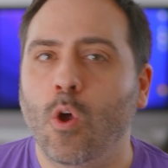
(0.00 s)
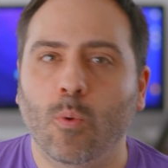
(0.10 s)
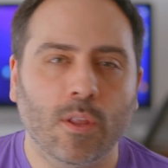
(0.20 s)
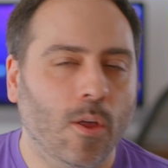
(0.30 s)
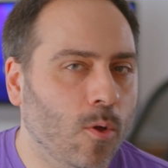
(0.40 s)

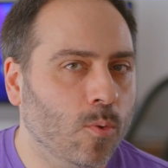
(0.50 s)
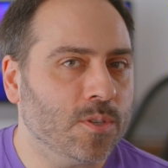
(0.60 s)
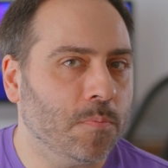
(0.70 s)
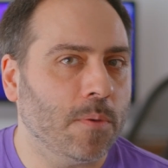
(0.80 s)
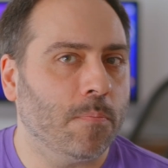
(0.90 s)
will
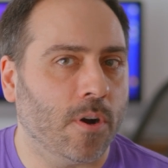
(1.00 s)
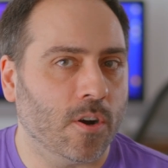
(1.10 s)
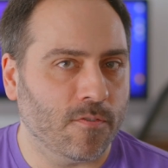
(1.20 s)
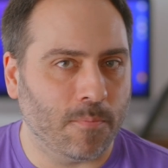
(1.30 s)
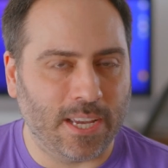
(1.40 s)
always be
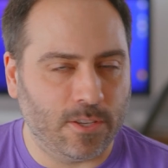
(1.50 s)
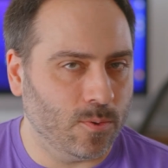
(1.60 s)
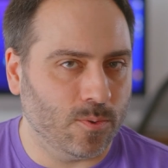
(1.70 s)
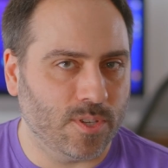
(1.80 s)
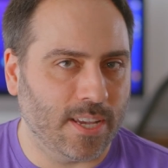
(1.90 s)
part of my
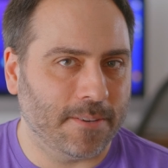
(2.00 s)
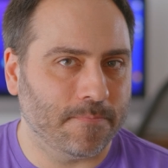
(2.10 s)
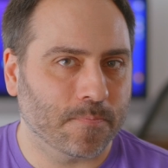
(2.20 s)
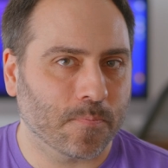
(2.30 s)
toolset.